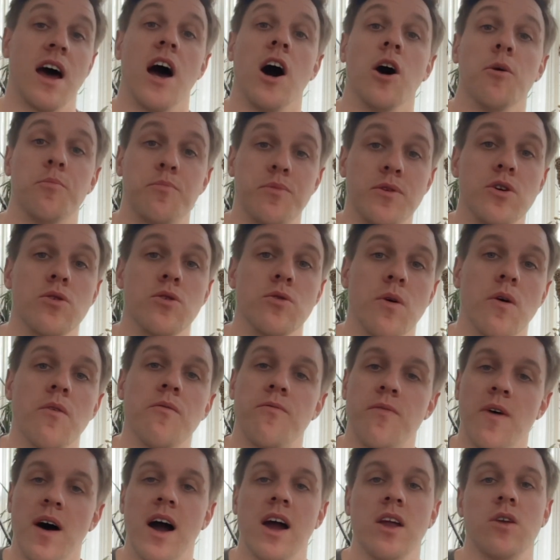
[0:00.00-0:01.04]
you
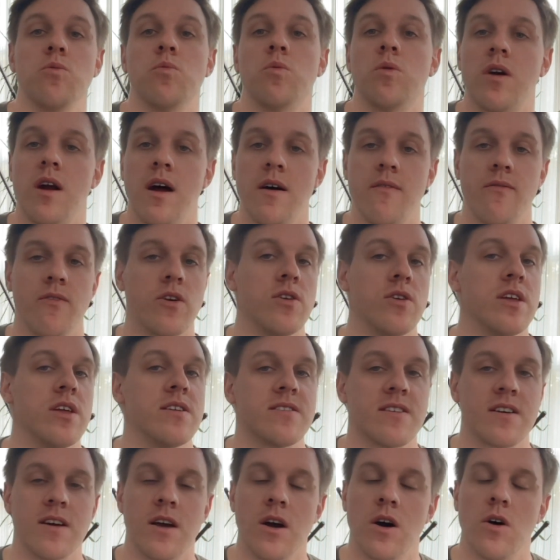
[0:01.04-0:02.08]
find wherever you need to
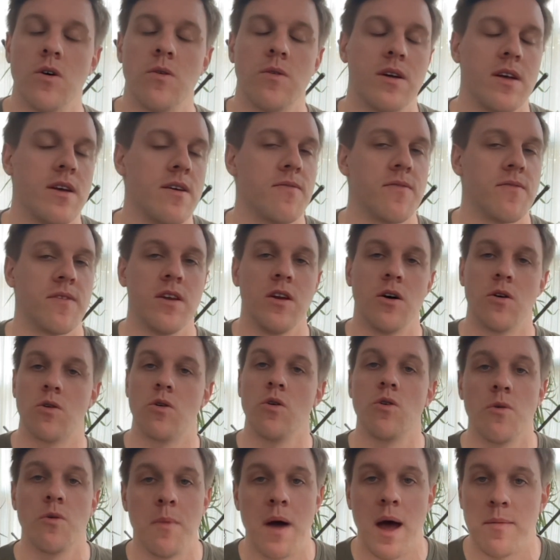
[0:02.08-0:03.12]
go if, you know,
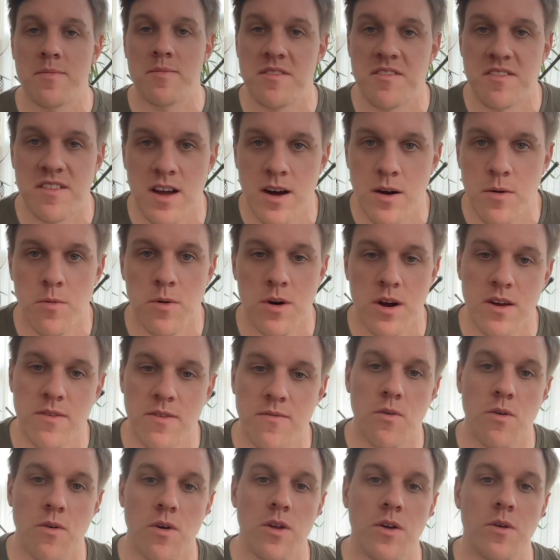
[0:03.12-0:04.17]
Google Maps is not working
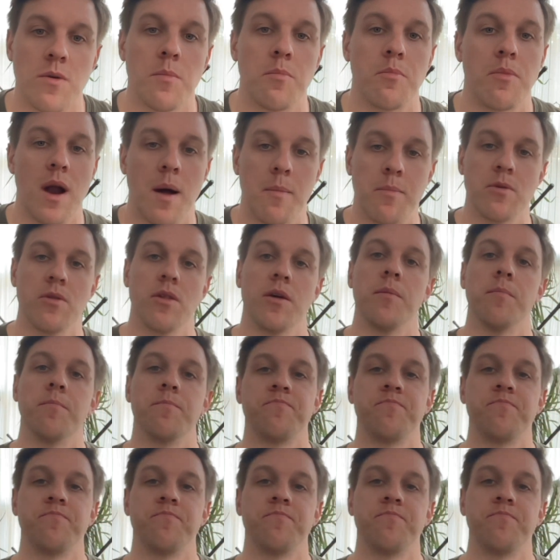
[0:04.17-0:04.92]
for you properly.